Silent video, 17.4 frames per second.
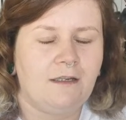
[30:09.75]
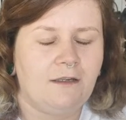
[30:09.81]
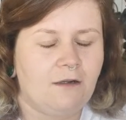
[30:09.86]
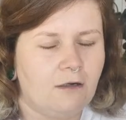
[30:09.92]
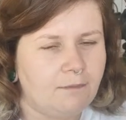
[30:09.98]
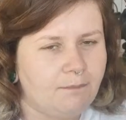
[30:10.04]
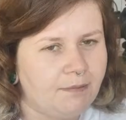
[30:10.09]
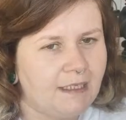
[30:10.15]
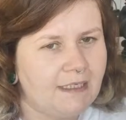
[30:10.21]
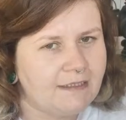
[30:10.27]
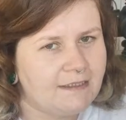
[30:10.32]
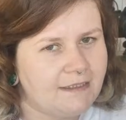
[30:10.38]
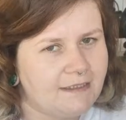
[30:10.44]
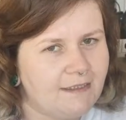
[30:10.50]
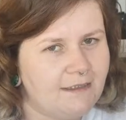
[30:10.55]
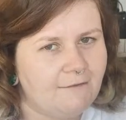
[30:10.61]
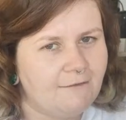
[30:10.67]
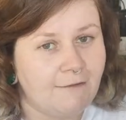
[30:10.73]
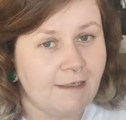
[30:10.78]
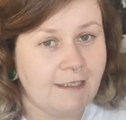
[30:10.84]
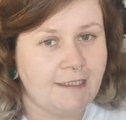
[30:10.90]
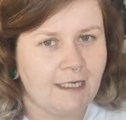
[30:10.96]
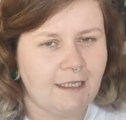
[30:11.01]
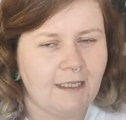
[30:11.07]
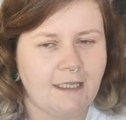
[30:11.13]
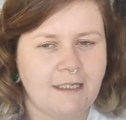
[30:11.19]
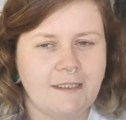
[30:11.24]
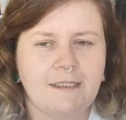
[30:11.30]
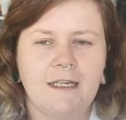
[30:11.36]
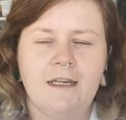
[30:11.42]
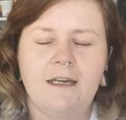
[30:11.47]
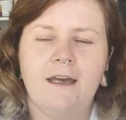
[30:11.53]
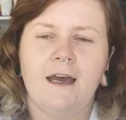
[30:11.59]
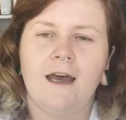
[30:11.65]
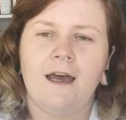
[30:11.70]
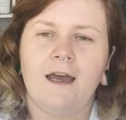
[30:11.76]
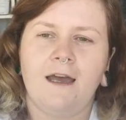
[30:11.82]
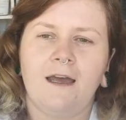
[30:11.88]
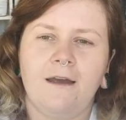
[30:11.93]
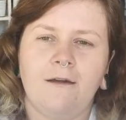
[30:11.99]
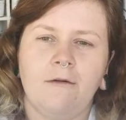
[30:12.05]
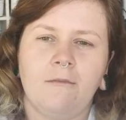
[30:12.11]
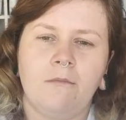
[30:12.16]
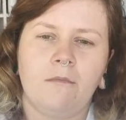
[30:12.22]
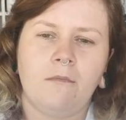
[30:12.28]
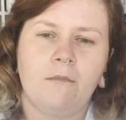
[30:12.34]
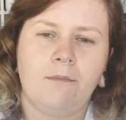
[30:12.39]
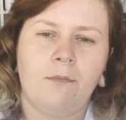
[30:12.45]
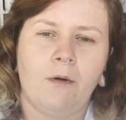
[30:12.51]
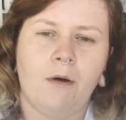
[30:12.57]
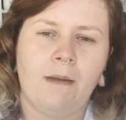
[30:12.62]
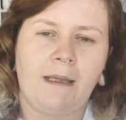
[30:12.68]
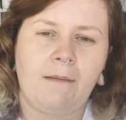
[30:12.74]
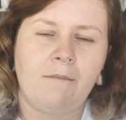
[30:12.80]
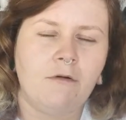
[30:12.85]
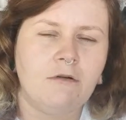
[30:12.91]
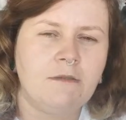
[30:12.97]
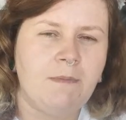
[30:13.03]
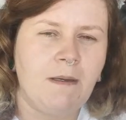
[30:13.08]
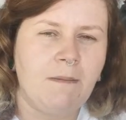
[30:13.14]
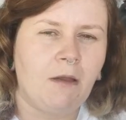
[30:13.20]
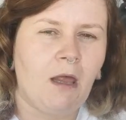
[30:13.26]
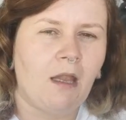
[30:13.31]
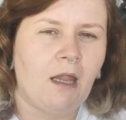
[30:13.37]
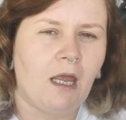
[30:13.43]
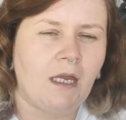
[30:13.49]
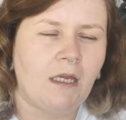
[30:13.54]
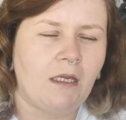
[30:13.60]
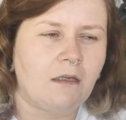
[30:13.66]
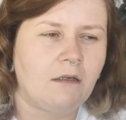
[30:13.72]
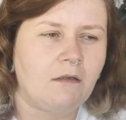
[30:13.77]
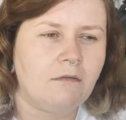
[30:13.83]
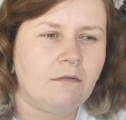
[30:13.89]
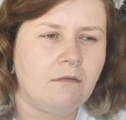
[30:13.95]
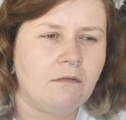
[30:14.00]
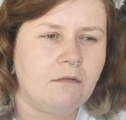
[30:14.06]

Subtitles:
God bless retailers, but, like, most people are, like,